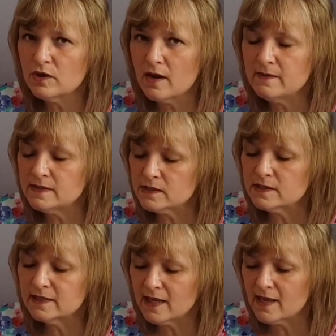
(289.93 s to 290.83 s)
going
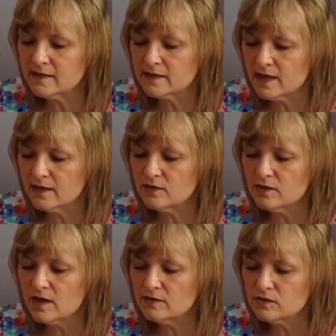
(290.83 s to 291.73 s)
to get there. You're
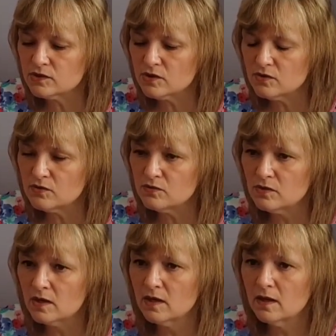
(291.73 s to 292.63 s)
going to
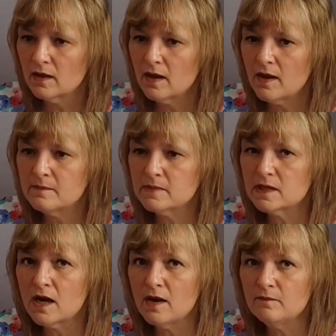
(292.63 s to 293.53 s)

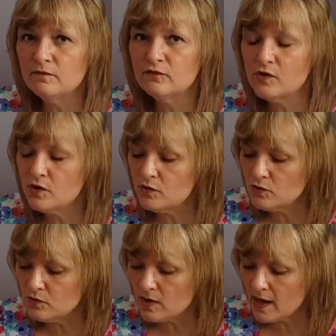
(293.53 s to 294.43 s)
come
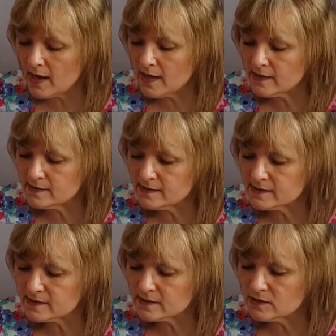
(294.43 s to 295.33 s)
through
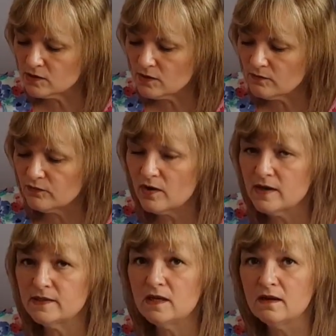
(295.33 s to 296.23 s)
and, you know,
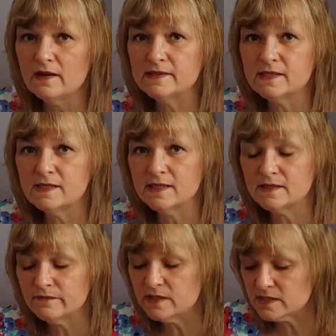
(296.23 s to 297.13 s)
find the light at the
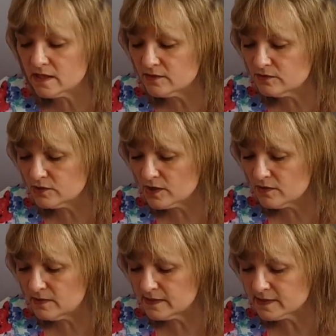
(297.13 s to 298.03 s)
end of the tunnel,
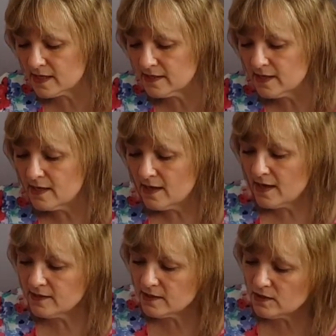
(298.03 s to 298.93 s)
shall we say.
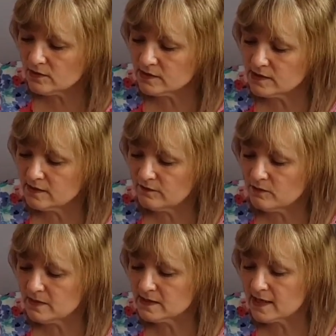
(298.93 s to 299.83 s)
And it looks as if
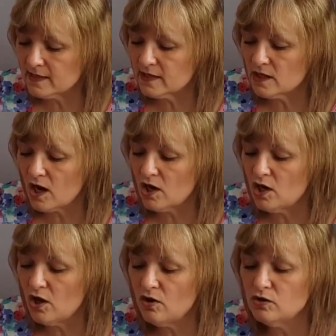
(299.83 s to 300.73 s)
you'll be taking a
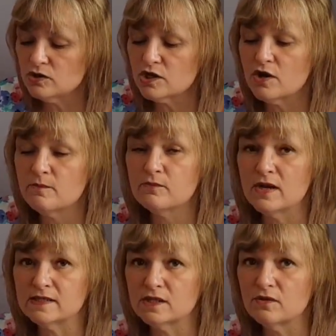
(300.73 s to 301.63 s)
long-term
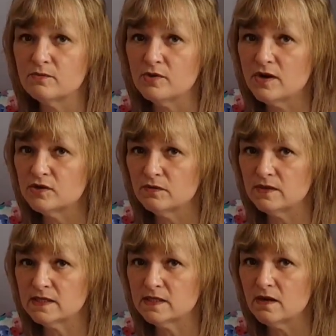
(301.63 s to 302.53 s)
practical approach with
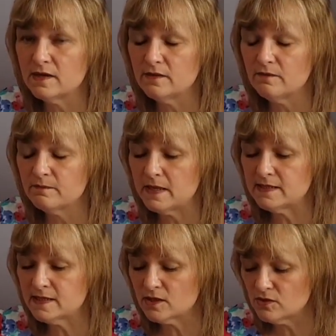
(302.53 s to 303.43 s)
this Nine of
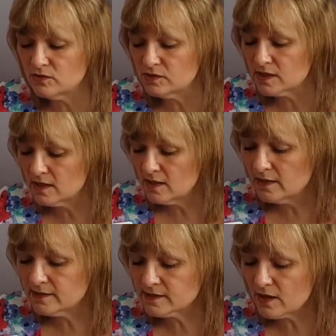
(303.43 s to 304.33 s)
Pentacles.
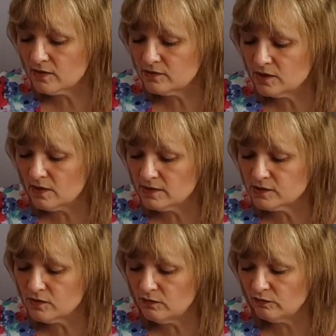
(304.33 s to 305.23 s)
So, you know, I
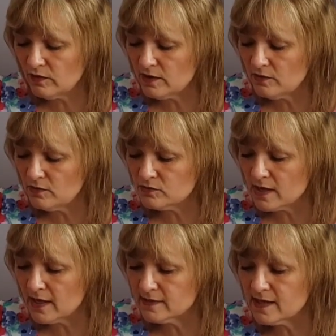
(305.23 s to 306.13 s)
do feel
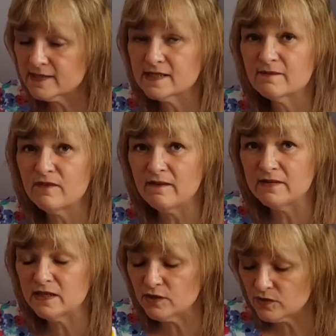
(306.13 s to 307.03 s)
that that's a
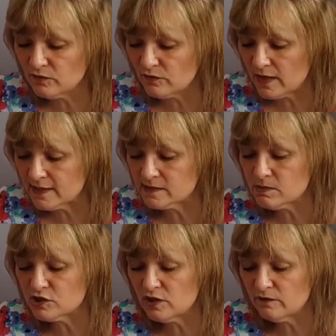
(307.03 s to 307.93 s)
very good thing,
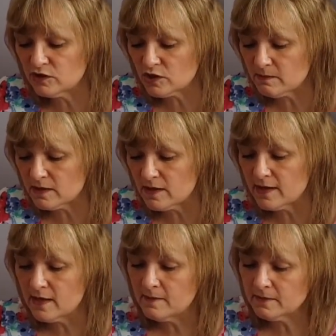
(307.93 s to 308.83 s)
especially for Gemini,
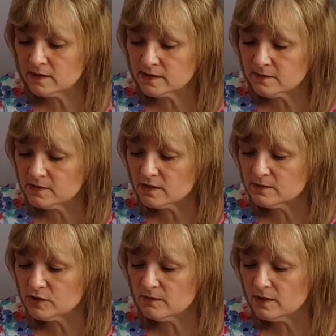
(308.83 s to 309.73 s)
because
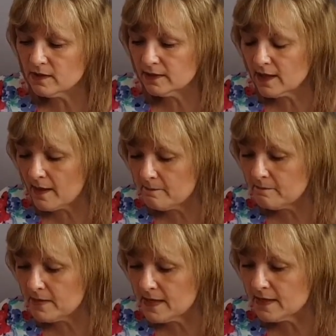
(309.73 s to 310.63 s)
sometimes Gemini
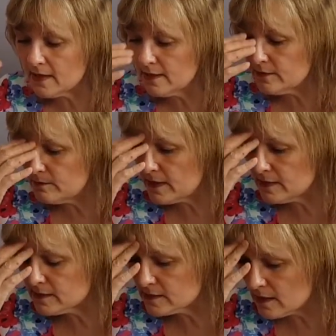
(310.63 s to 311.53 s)
can be a little
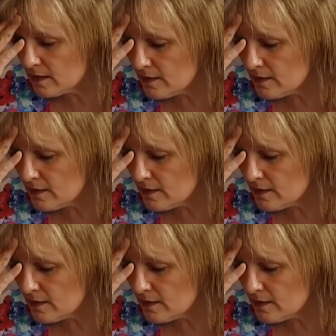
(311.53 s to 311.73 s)
bit